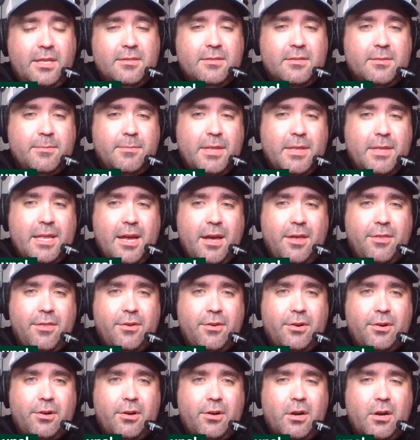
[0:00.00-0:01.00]
some of the
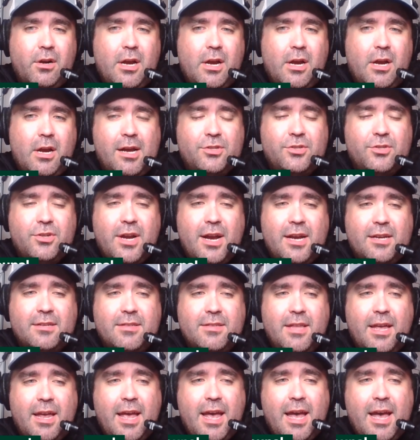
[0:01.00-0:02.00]
other
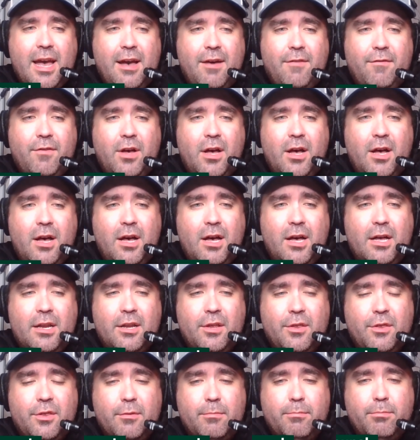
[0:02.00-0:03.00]
contracts they have
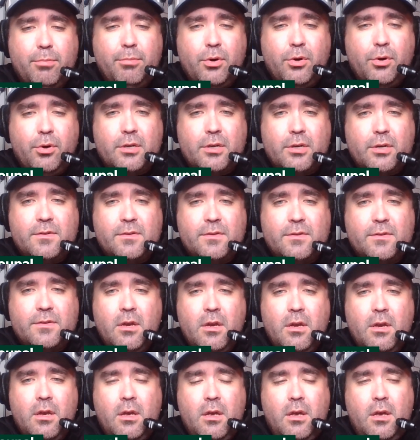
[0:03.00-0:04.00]
on the books
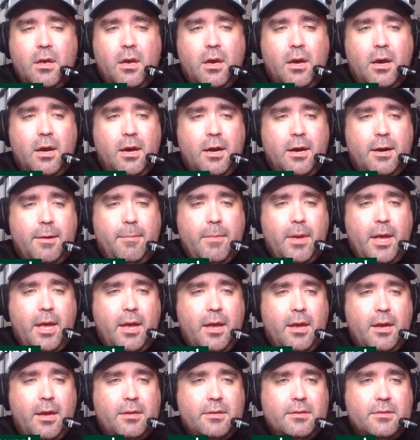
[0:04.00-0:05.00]
um,
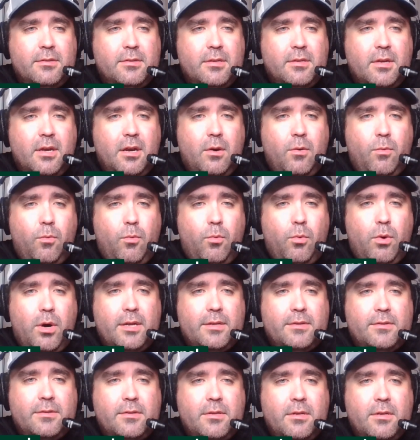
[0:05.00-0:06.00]
and uh,
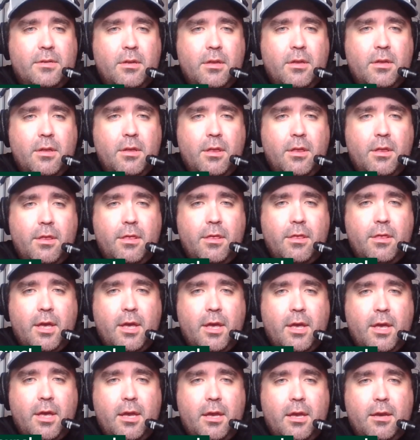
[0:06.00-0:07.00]
what
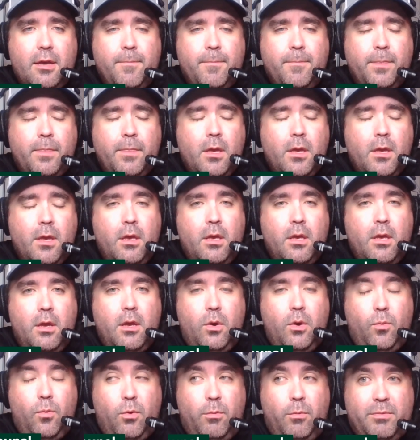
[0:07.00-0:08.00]
they
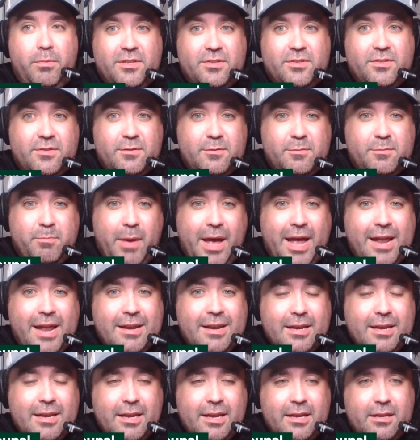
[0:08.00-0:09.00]
will be
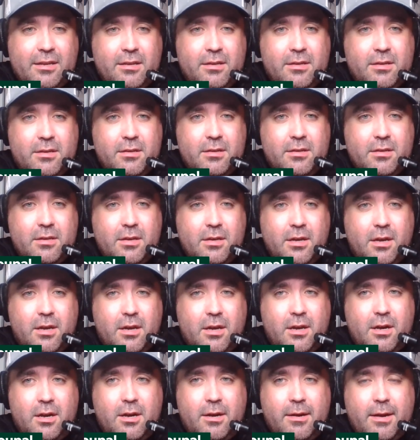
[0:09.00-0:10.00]
spending
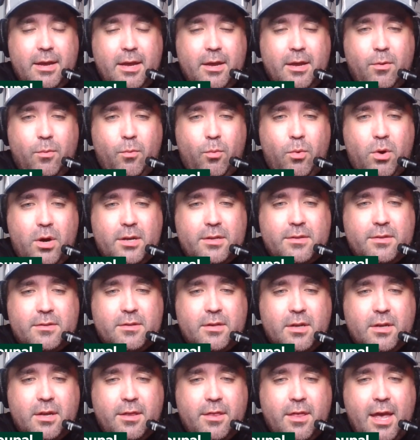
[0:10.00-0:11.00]
uh, and what uh,
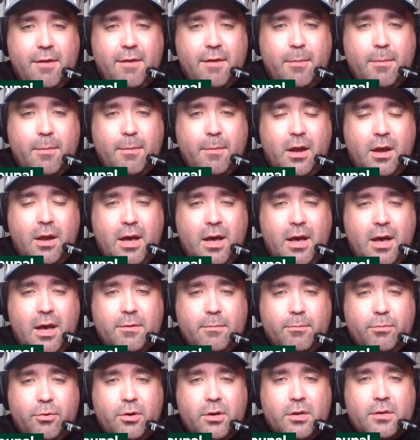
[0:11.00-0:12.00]
they have coming off
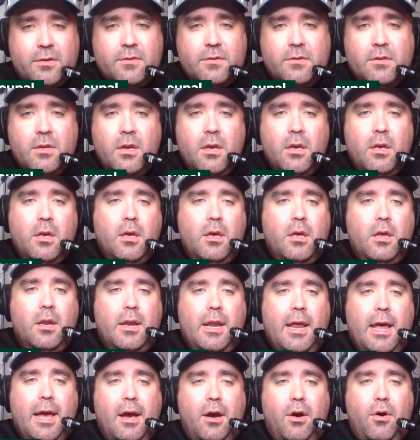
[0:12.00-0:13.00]
the books.
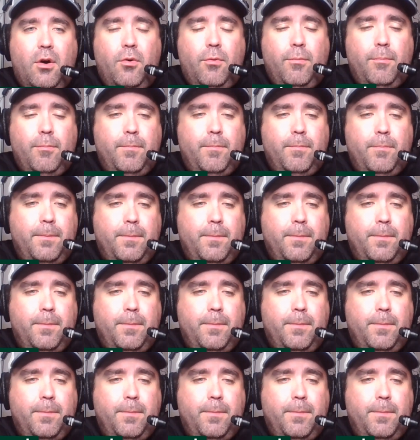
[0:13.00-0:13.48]
Now,